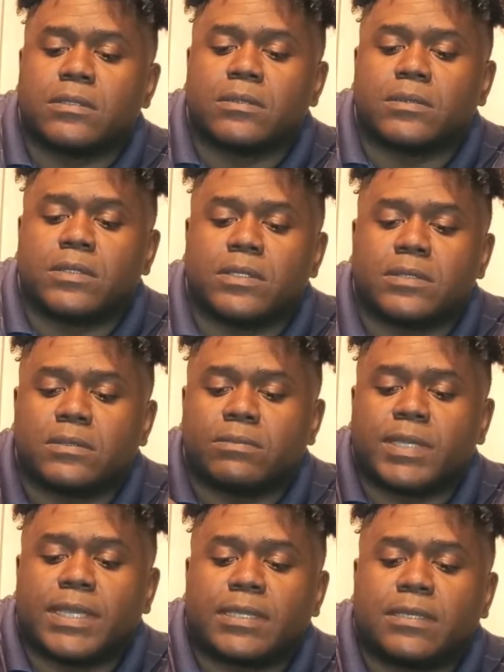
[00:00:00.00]
We're going to
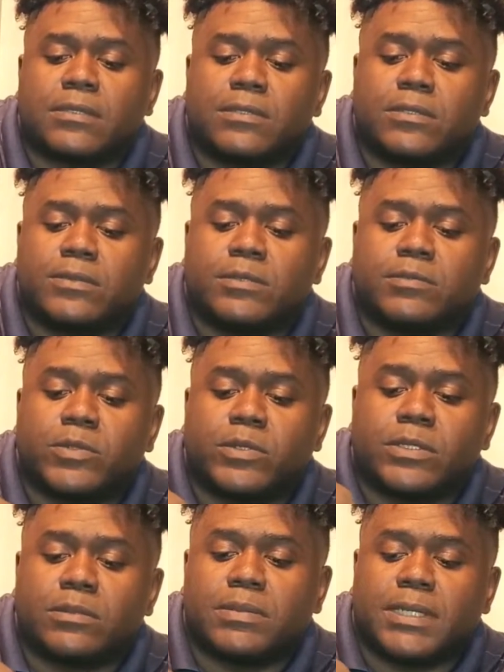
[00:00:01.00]
pack it a little bit
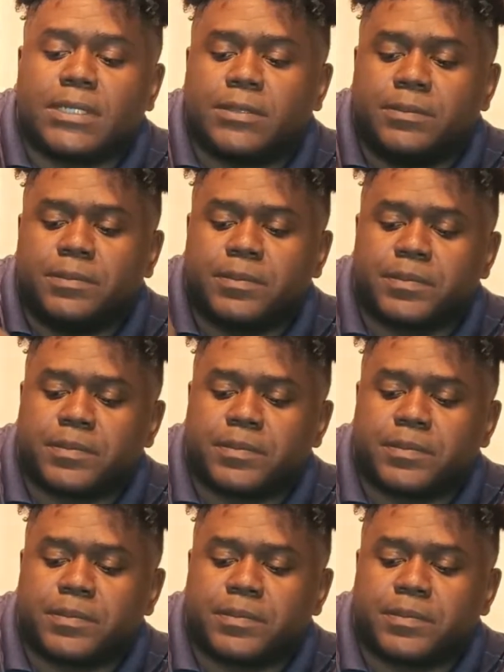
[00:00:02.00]
more at the bottom.